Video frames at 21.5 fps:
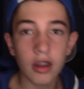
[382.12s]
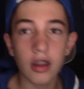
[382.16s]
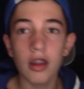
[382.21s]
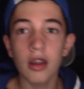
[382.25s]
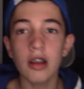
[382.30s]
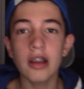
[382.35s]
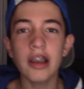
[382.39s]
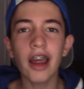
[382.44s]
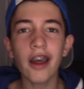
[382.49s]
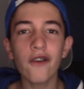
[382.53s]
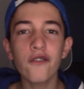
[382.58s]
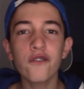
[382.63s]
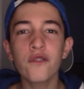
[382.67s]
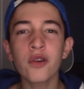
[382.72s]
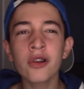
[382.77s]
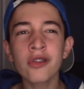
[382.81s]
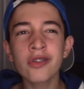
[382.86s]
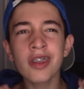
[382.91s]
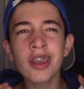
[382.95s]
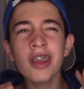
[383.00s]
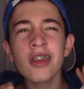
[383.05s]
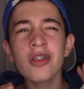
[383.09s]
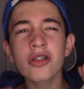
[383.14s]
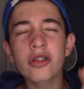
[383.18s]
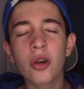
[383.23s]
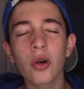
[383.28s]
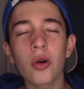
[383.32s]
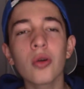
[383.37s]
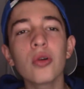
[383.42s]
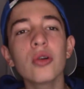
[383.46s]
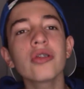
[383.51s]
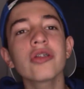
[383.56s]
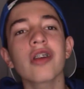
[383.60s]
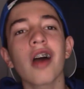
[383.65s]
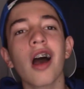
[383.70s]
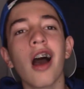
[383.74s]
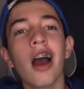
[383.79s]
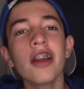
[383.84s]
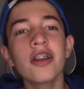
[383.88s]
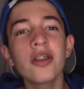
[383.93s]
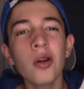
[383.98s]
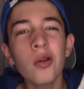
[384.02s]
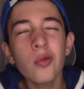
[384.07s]
Now, for these goals, I
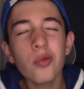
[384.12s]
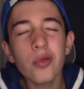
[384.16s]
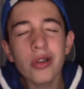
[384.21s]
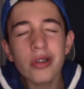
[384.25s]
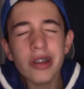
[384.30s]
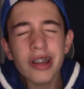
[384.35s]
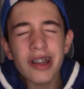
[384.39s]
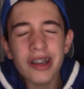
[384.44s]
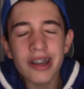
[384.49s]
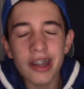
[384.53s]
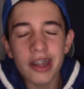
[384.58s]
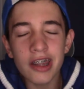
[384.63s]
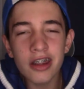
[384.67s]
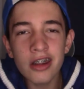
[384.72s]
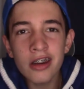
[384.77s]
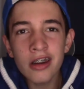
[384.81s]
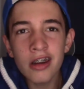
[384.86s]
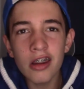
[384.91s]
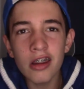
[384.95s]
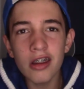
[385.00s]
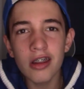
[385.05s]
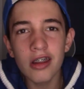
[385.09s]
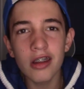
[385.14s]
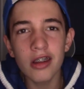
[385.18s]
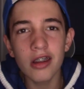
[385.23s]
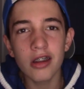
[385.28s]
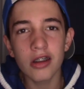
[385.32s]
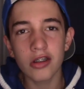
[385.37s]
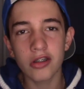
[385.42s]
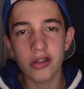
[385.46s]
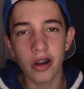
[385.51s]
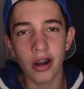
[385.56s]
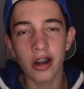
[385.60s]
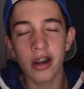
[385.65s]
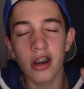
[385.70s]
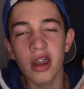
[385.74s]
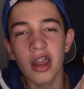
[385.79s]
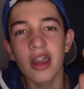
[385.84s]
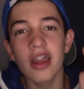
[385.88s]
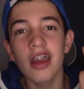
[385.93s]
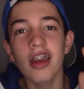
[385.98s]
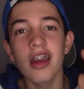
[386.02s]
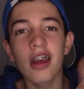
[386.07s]
don't really need. Sorry.
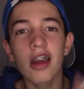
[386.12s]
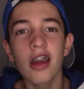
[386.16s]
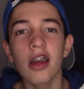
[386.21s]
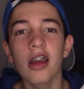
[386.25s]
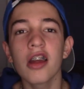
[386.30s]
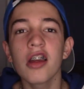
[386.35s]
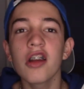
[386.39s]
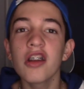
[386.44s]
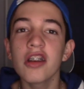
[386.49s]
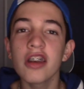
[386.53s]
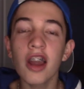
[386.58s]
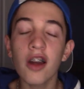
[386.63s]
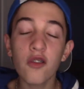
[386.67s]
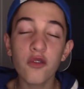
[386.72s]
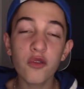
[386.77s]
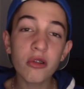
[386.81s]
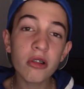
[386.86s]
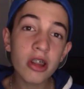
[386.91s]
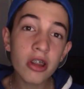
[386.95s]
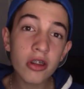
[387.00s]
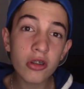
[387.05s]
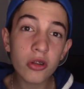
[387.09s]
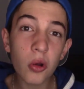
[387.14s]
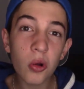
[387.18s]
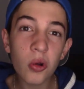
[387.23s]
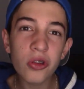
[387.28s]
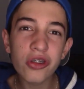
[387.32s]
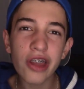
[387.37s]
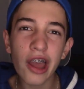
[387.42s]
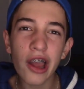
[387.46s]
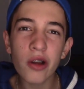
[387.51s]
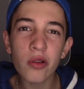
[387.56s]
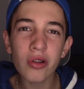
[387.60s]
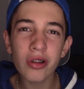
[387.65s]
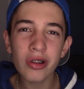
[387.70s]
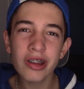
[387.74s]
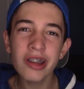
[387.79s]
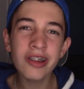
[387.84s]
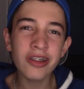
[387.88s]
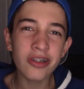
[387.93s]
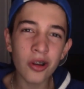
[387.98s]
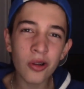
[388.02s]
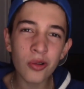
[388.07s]
Now, for these goals, I really
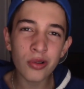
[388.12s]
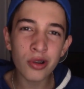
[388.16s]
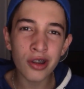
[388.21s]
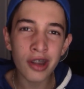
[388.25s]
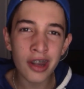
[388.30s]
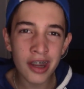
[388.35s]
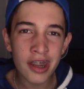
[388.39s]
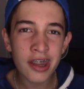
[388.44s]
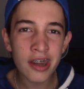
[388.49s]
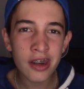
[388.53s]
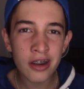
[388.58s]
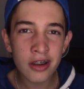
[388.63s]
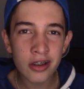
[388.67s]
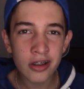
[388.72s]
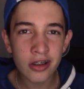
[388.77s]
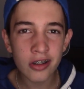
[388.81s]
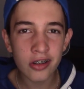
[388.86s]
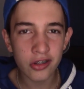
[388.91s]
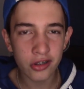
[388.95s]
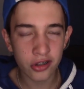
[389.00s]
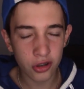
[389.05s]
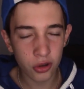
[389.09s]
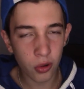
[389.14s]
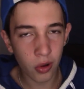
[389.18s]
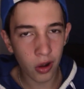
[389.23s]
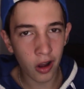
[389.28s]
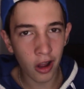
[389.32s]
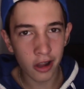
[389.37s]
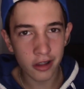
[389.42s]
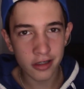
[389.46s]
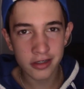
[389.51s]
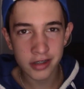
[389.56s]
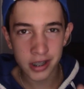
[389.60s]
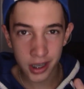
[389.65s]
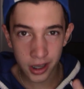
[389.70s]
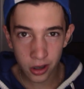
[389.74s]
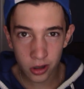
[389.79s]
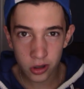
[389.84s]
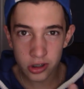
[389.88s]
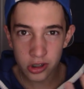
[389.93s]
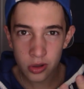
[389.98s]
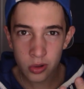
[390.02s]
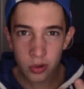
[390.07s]
don't need to uh, tell
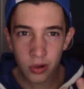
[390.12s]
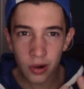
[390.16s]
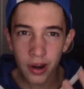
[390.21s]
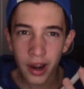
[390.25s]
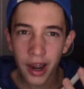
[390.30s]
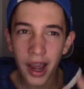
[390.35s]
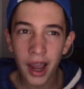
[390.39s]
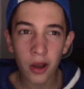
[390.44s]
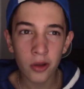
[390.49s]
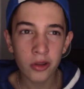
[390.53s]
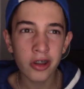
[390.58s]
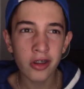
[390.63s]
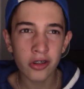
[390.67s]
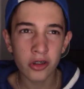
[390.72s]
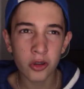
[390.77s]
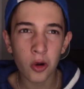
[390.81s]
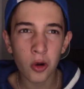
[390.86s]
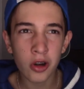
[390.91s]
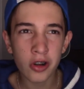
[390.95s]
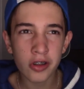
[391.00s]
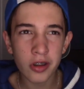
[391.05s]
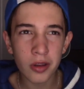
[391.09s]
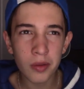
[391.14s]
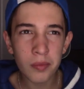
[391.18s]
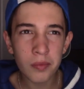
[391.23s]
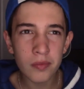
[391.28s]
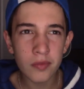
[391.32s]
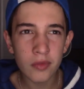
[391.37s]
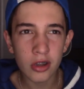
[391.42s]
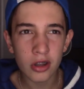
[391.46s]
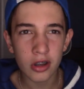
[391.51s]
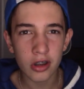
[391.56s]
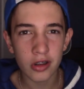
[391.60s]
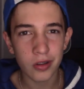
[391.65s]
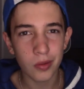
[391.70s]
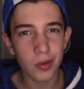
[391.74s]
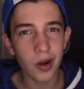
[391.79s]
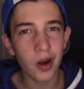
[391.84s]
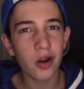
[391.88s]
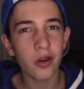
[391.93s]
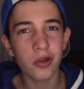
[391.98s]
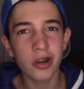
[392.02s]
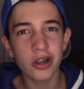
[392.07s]
you how they scored them because I'm
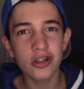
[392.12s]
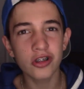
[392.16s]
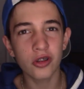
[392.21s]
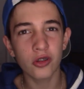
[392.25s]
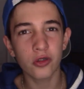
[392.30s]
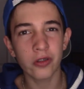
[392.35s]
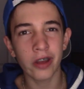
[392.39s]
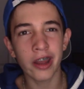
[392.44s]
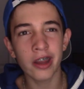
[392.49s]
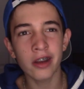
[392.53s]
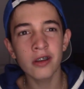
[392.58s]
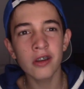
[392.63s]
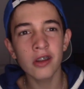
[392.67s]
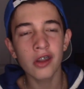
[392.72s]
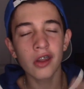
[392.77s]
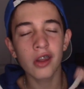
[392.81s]
not a Rangers fan.